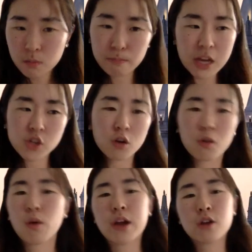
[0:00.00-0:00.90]
major or
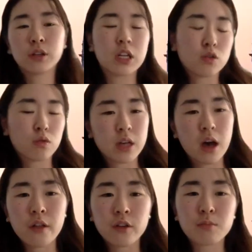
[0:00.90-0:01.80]
why you're leaning towards the
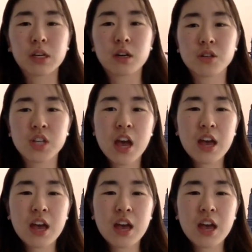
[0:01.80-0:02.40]
other because